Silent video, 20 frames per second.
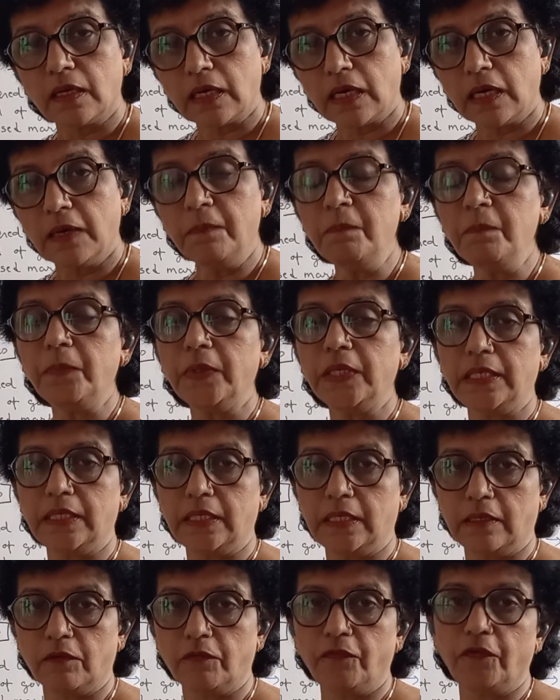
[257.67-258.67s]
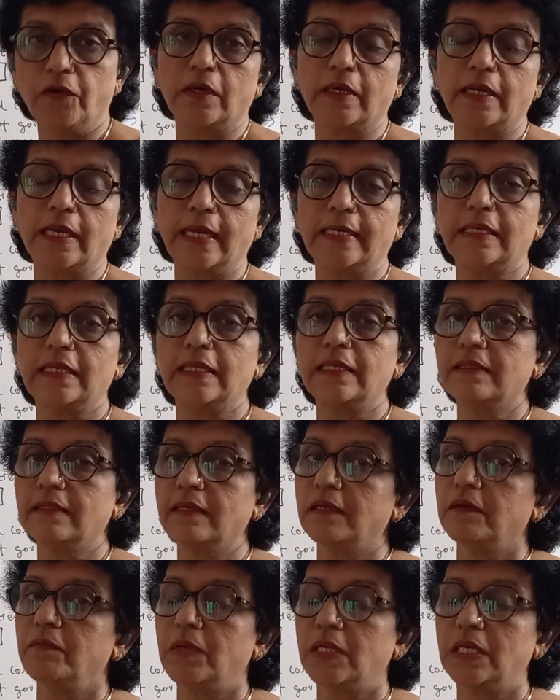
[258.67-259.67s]
company for getting
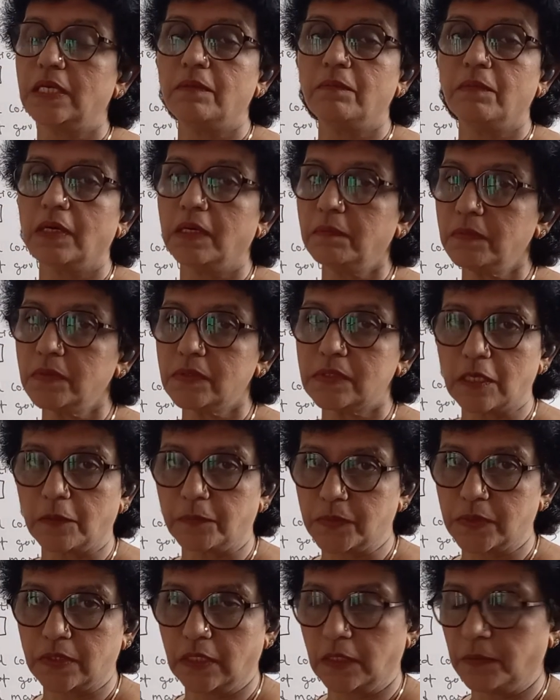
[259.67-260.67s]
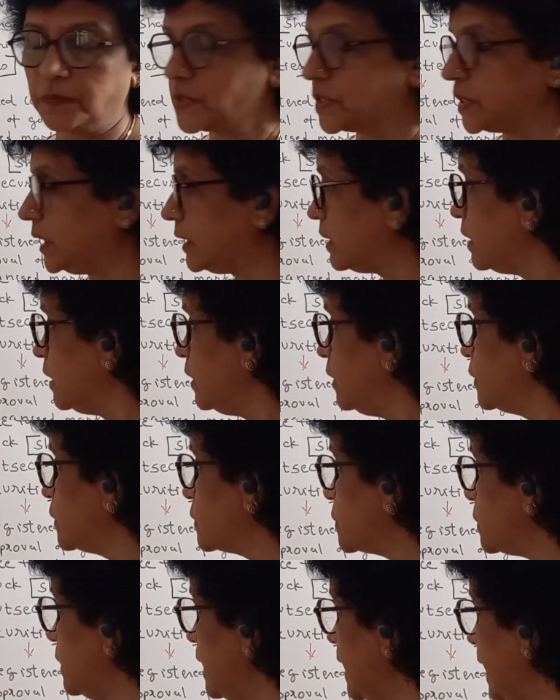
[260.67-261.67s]
their minimum subscription.
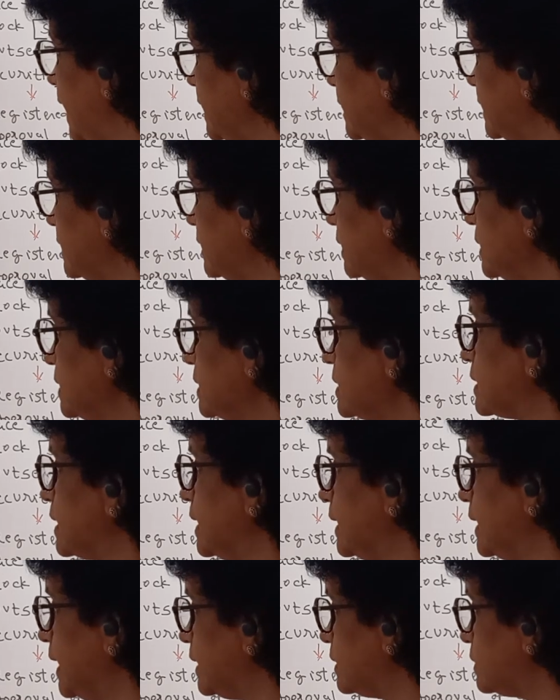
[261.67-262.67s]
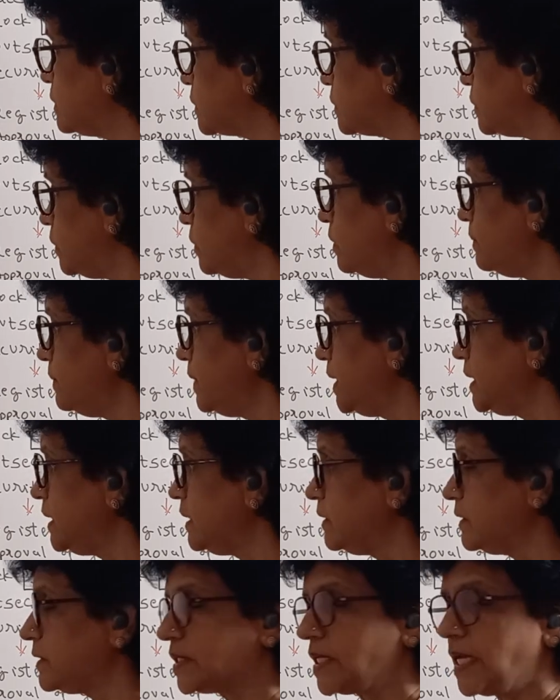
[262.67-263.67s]
So like this, there are so
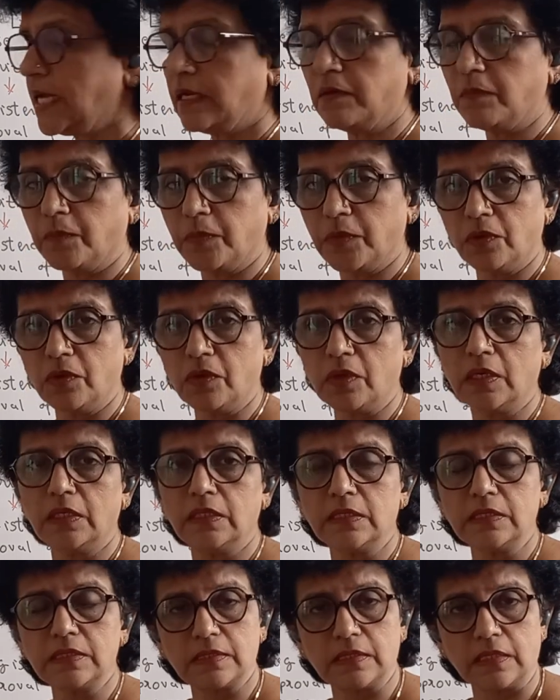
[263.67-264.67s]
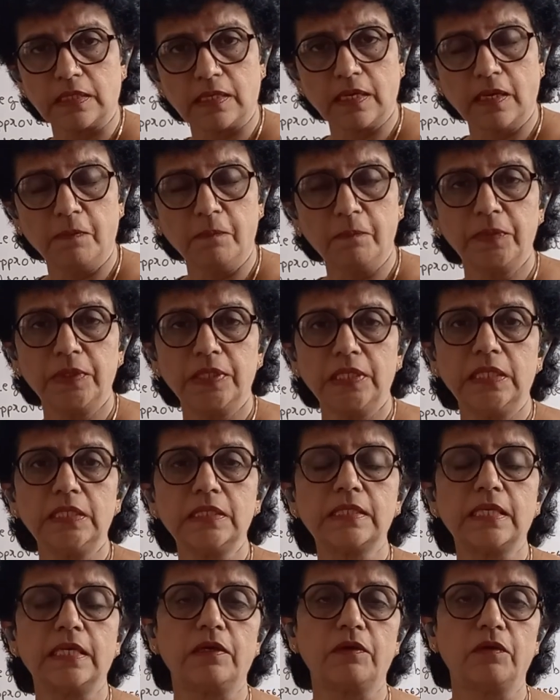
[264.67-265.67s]
many share brokers, the
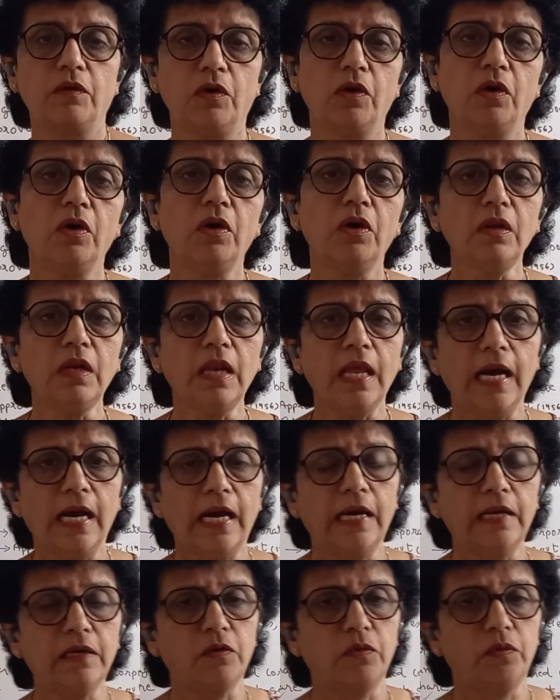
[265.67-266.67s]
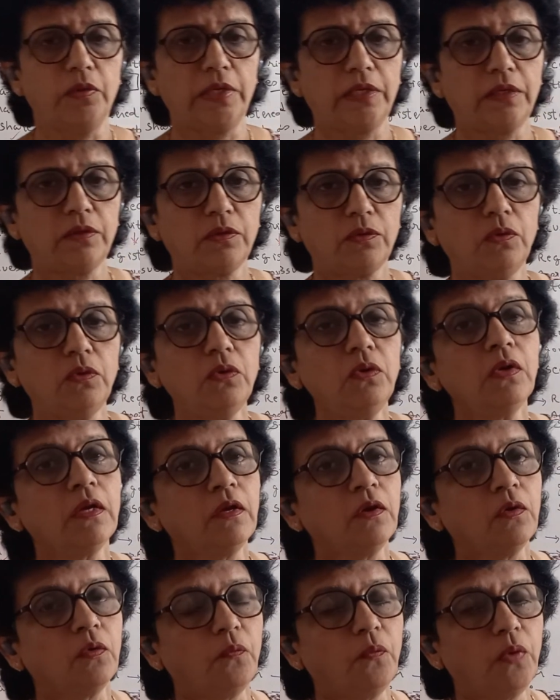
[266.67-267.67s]
companies, and all are going to
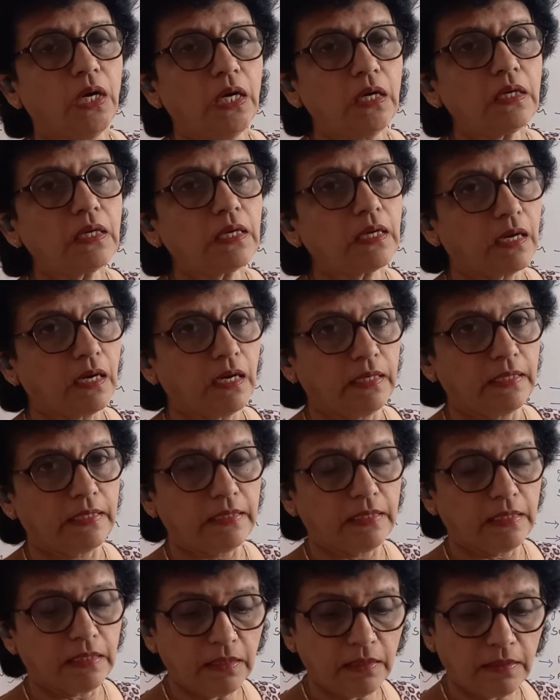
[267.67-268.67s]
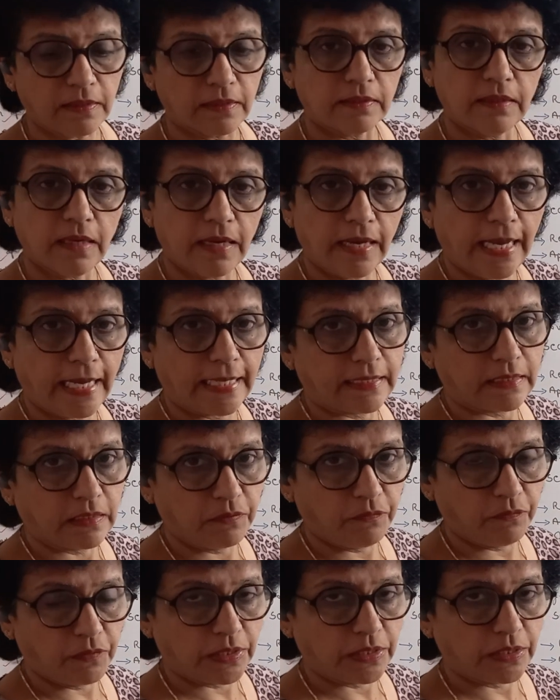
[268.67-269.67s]
work under the
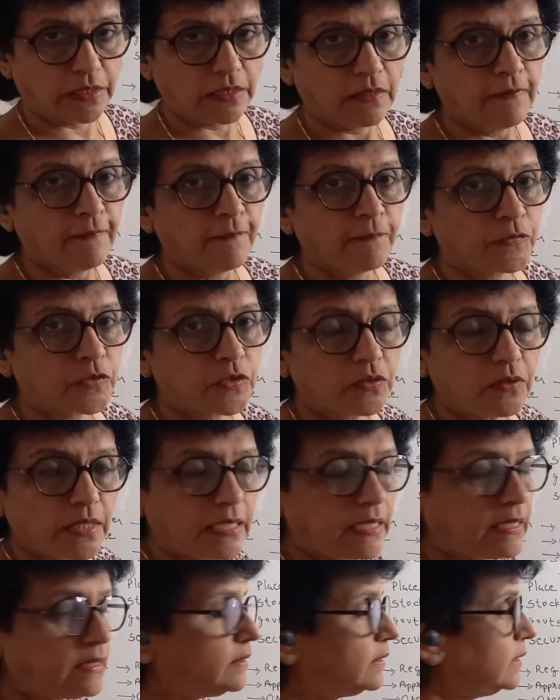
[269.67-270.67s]
activity. So in